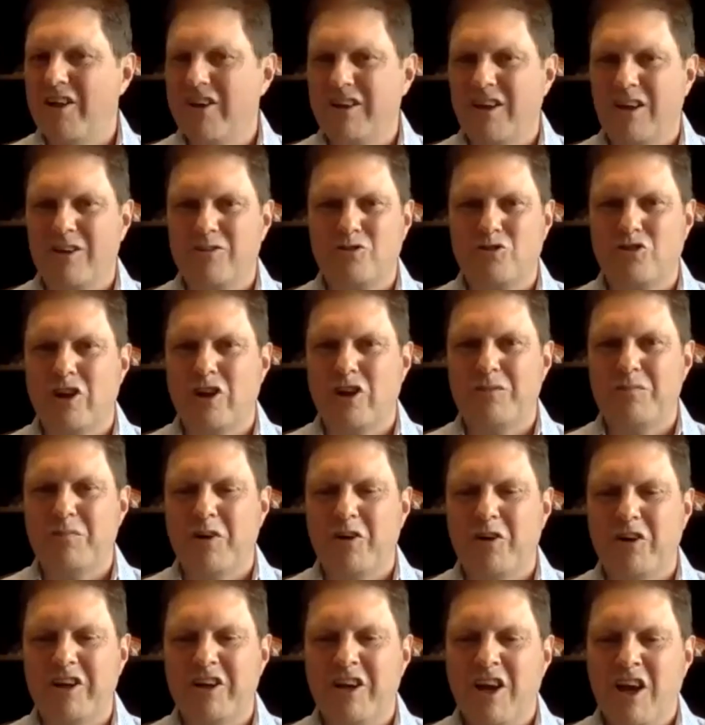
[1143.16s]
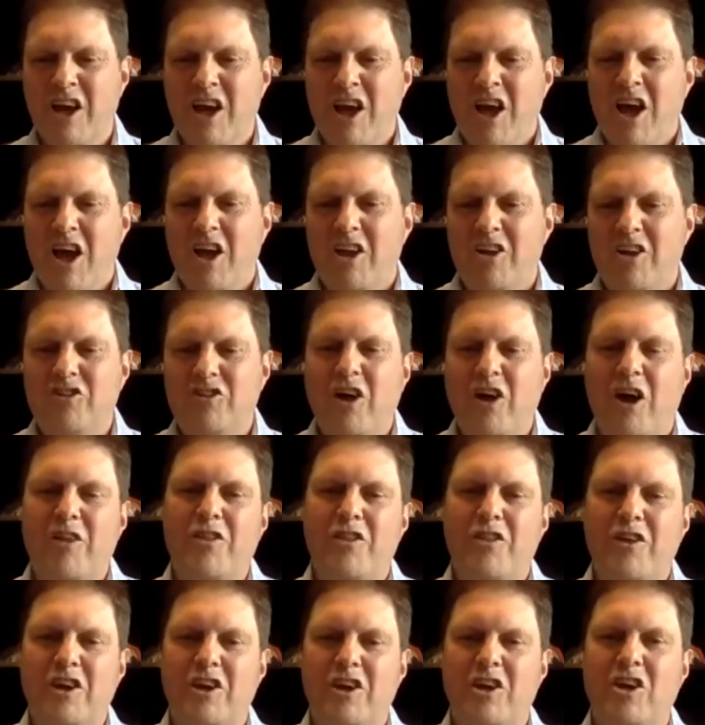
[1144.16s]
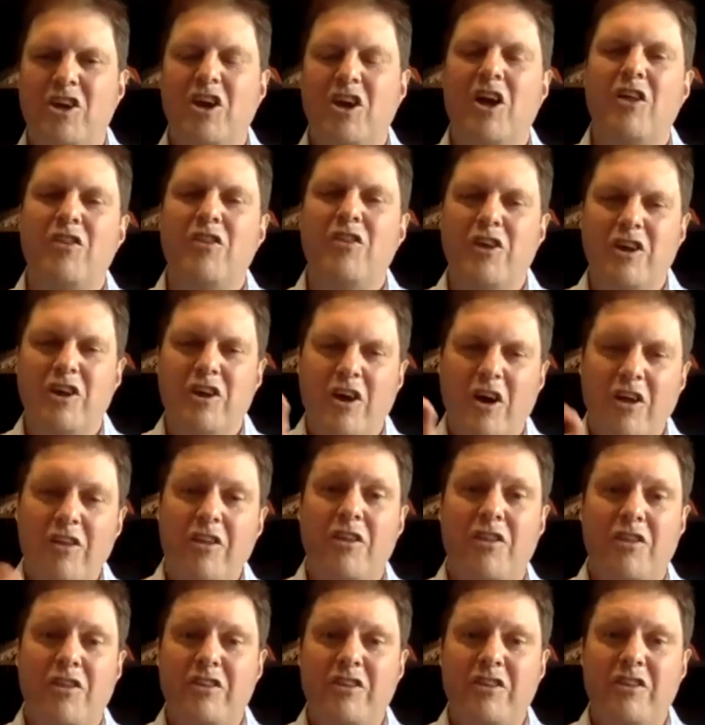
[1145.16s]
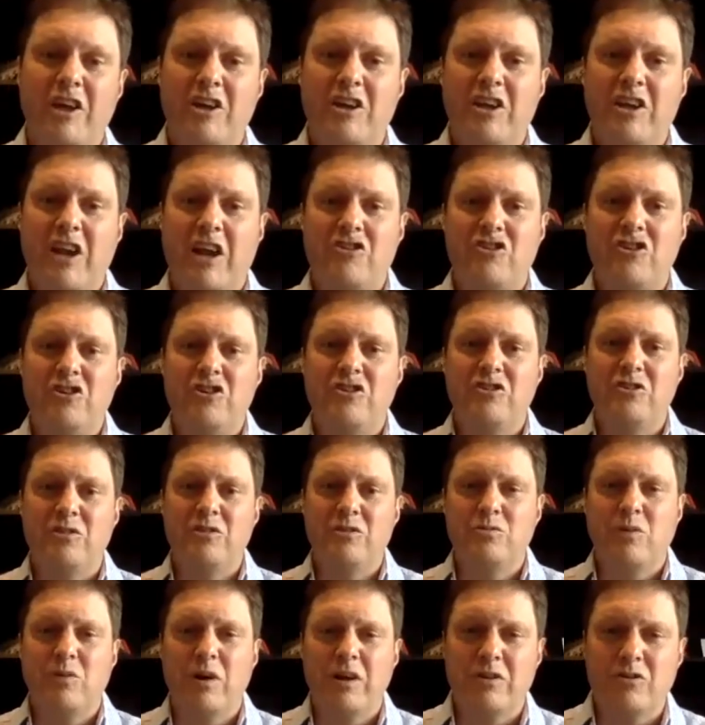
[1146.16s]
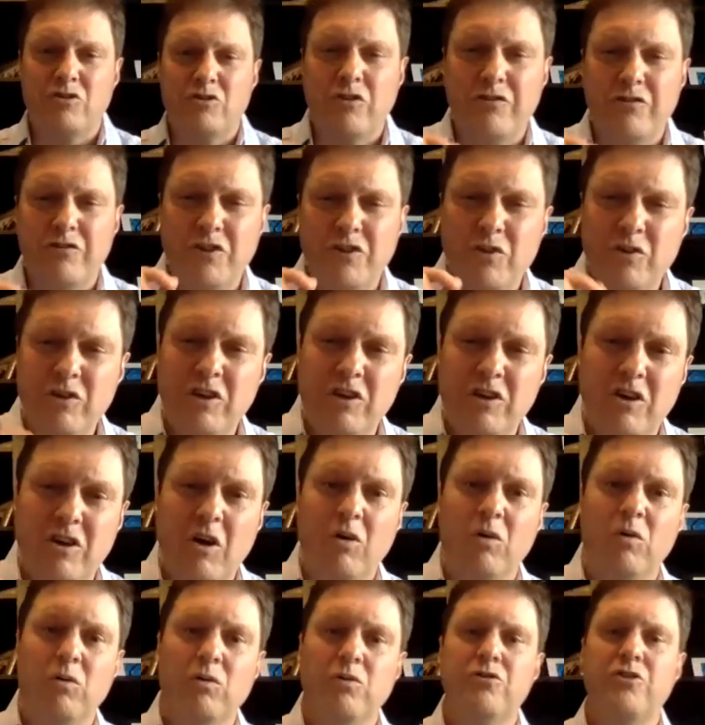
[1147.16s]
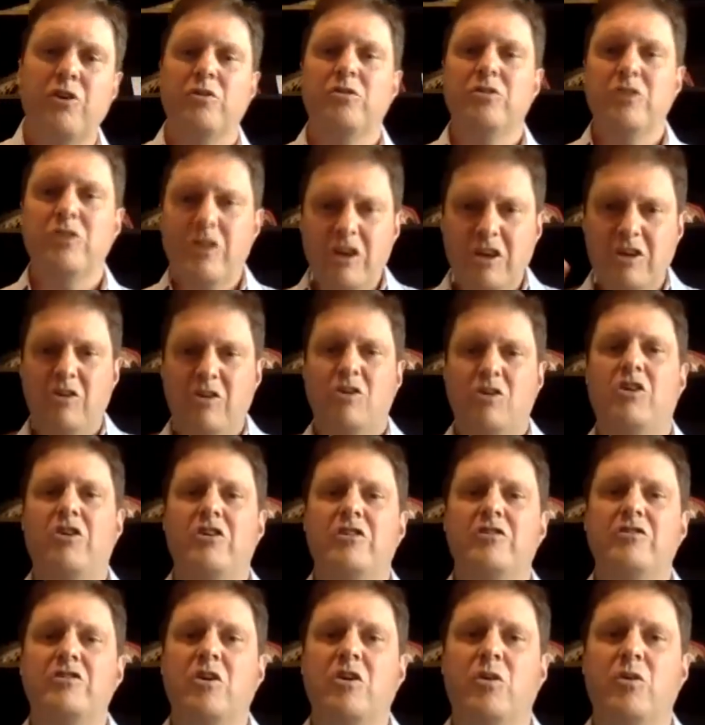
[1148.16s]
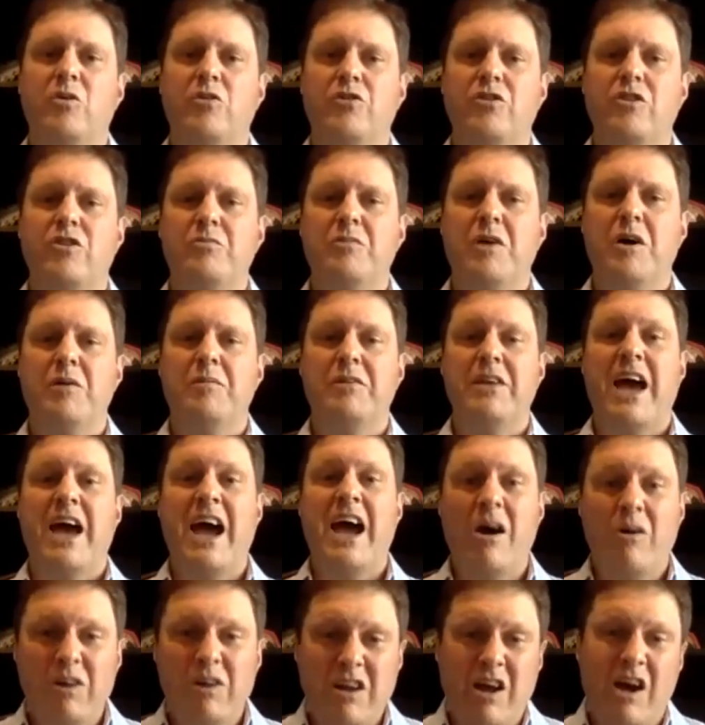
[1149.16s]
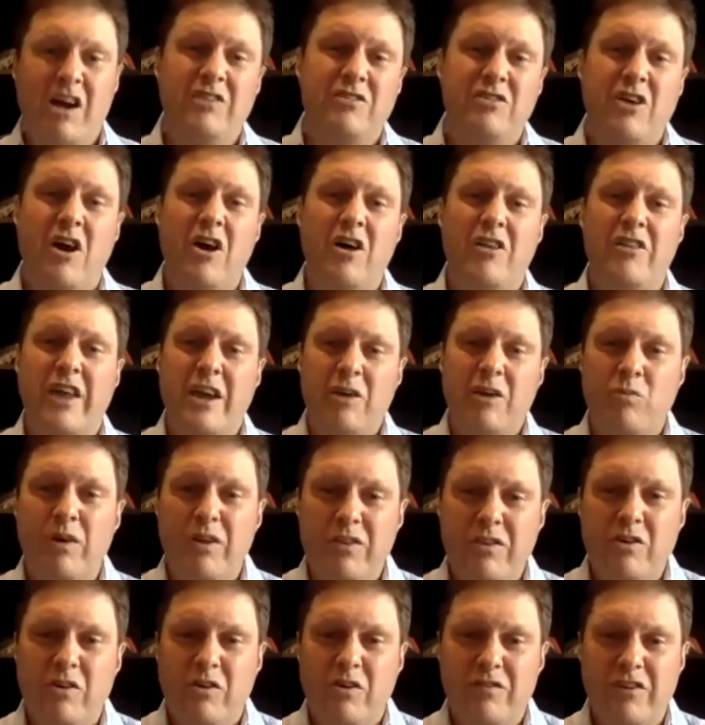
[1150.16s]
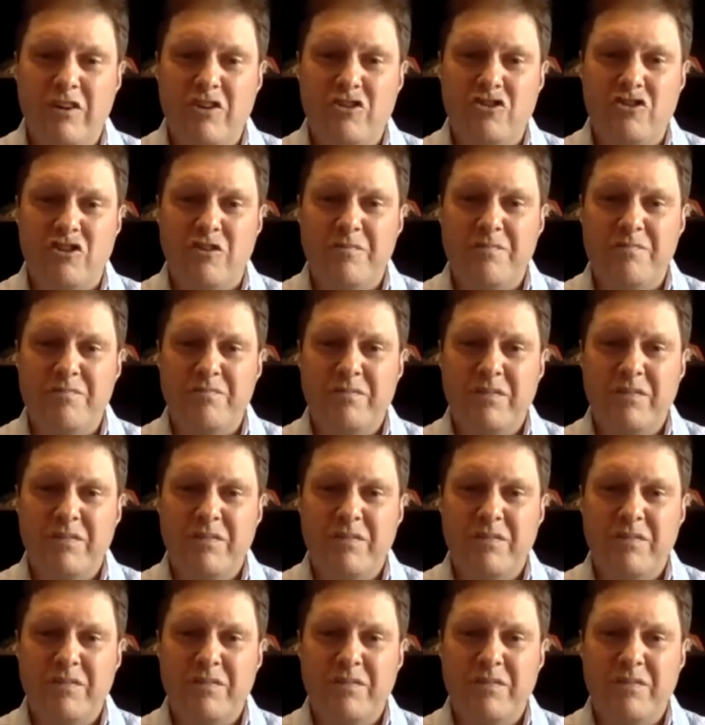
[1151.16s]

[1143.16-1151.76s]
think that's great, Murray. And I think the other thing that you can actually do as well is review your goals. So look at your current goals at the moment. How aligned are they with your vision?